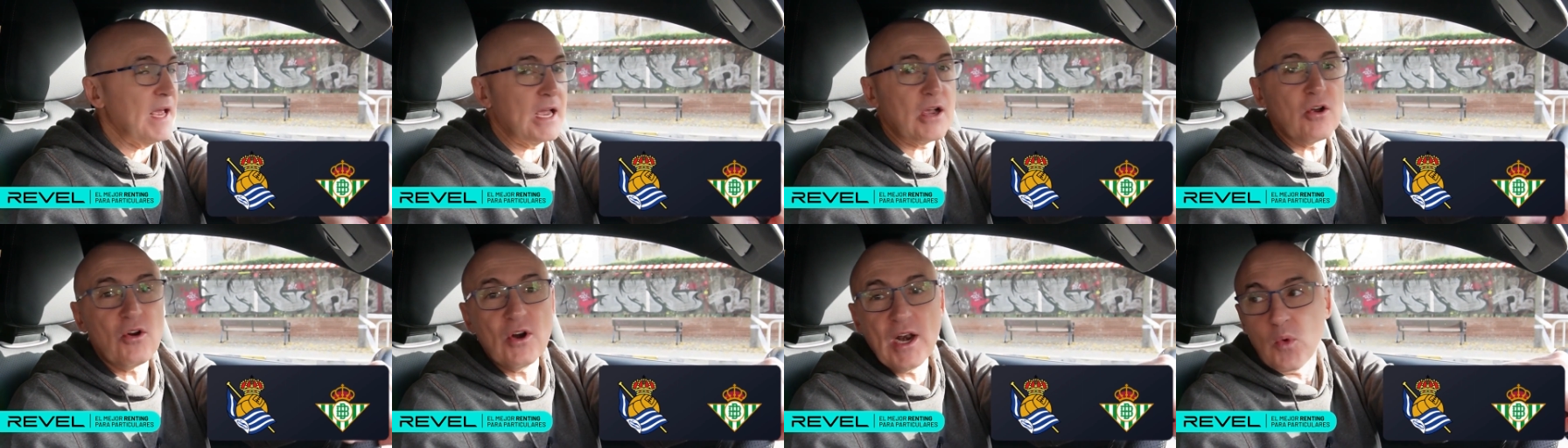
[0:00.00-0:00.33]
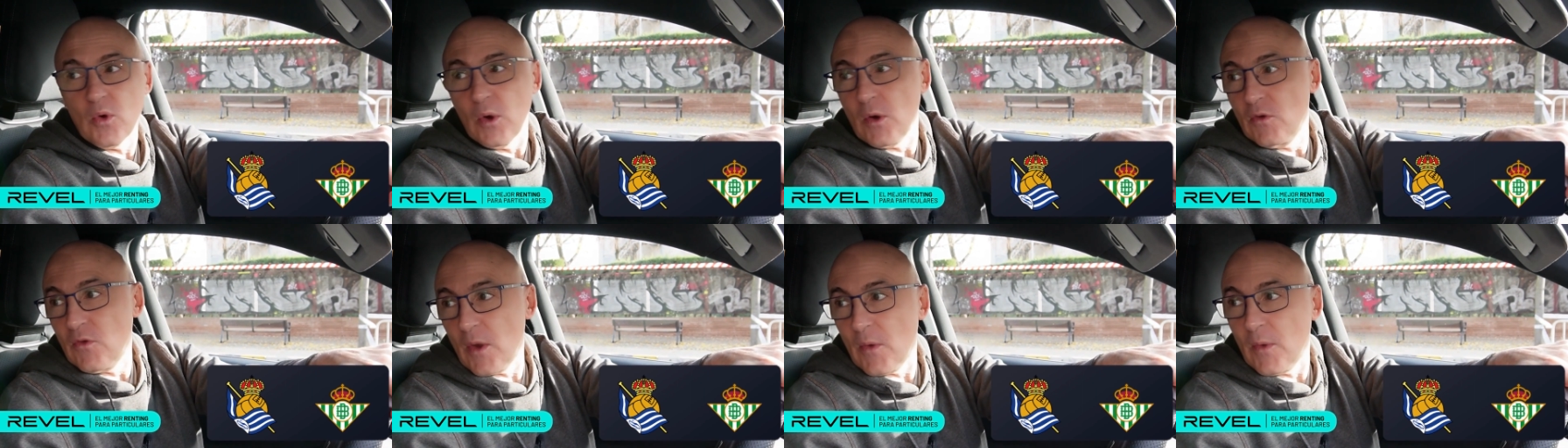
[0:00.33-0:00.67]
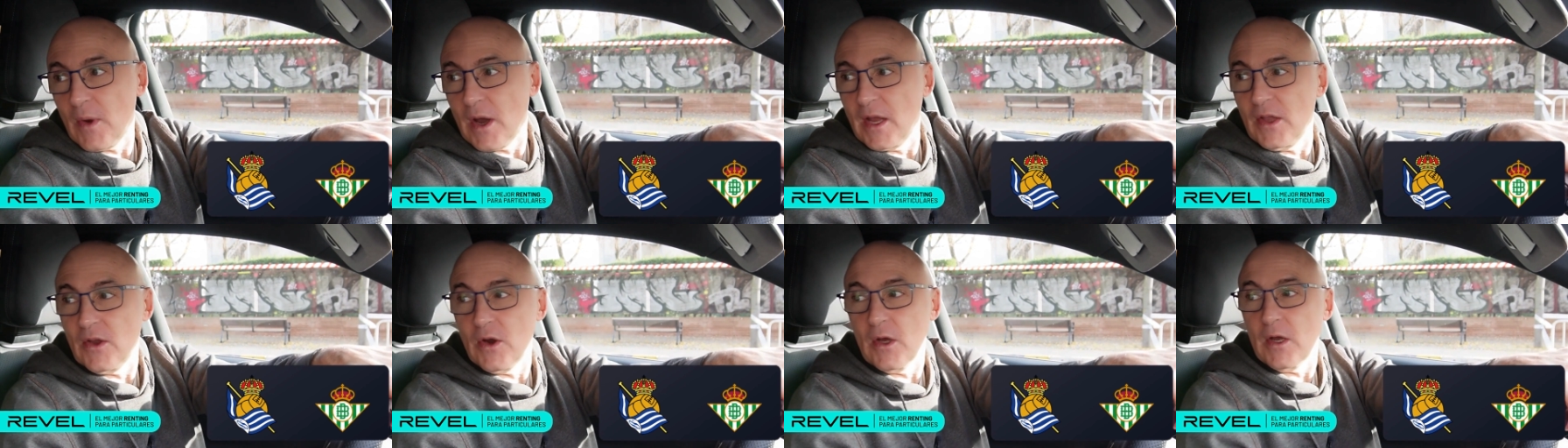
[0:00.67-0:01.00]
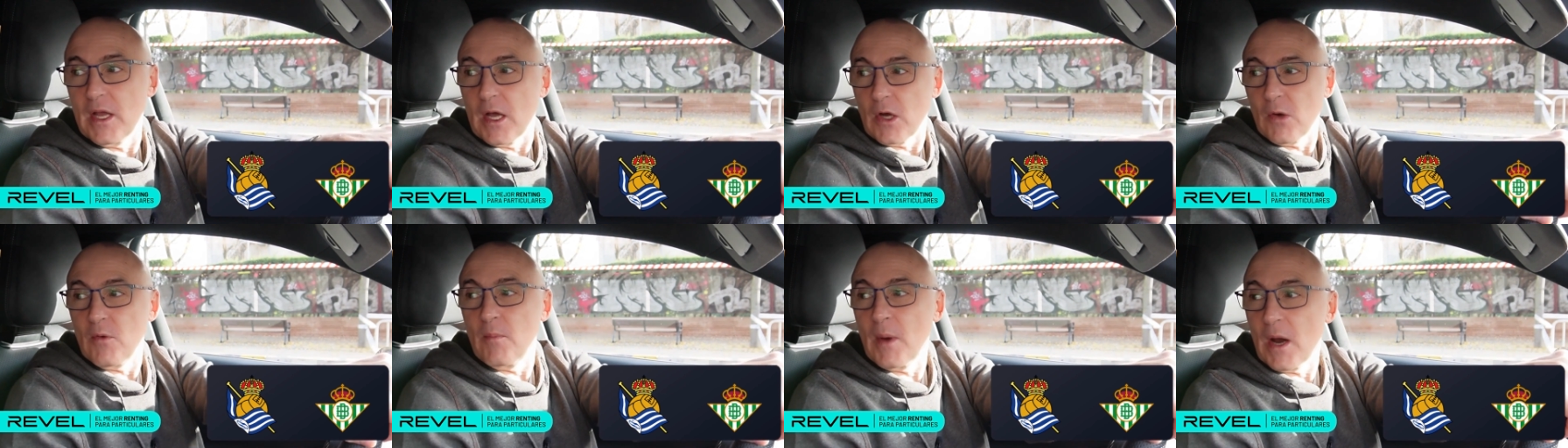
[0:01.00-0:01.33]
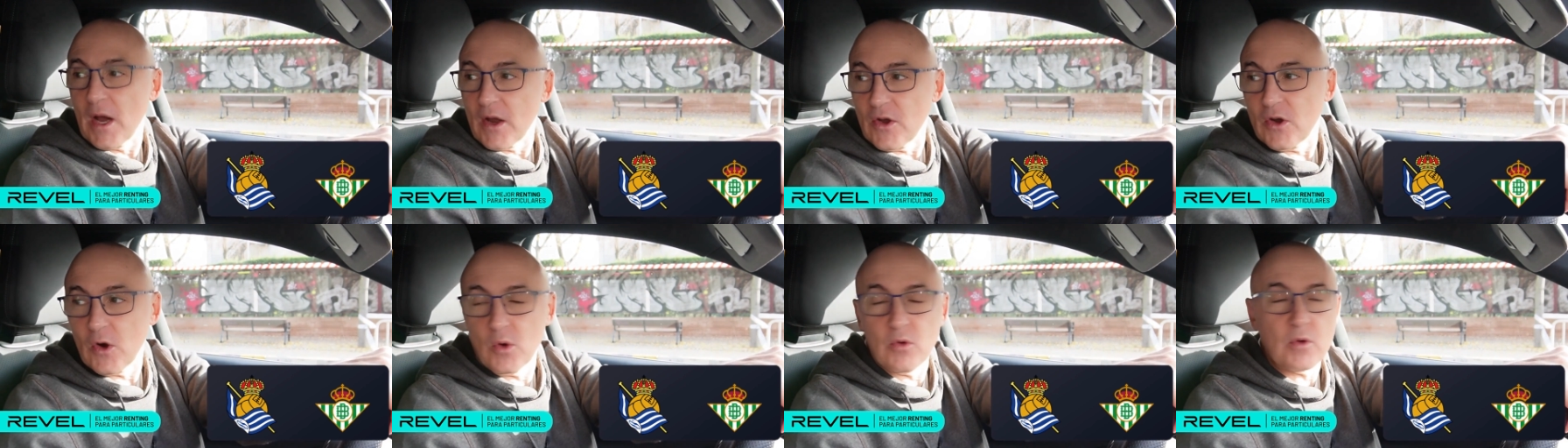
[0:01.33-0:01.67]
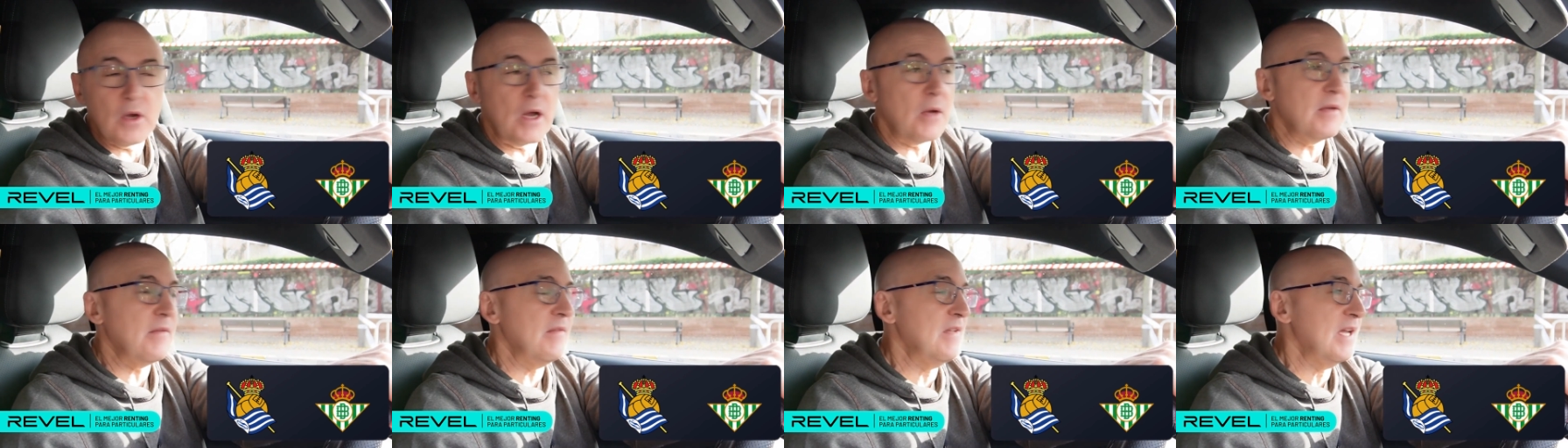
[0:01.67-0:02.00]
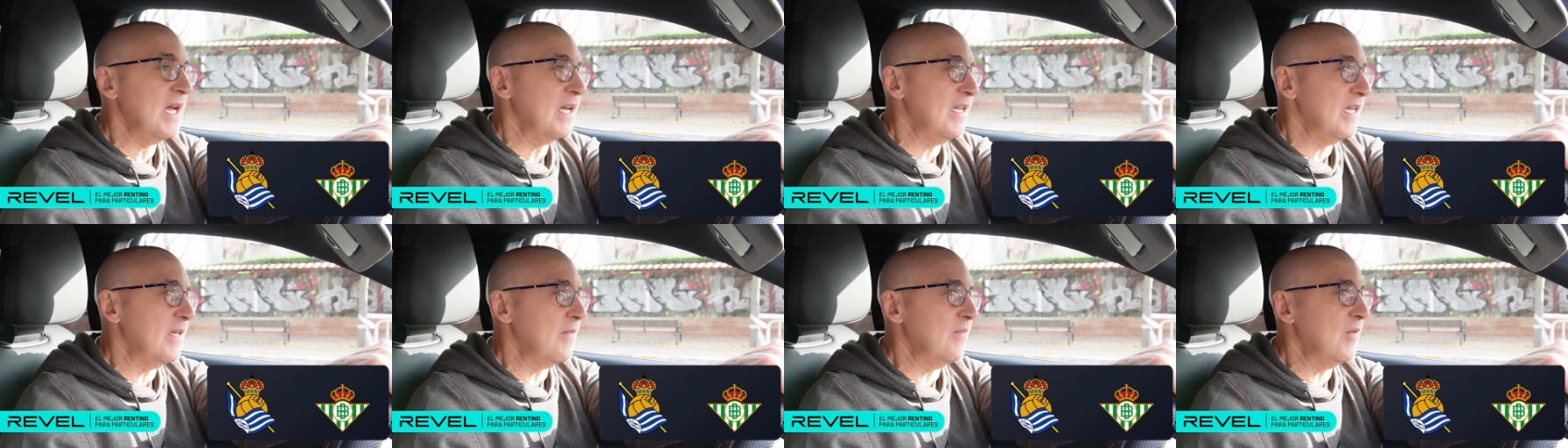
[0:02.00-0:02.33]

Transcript: recovering from yesterday's match of that Vlada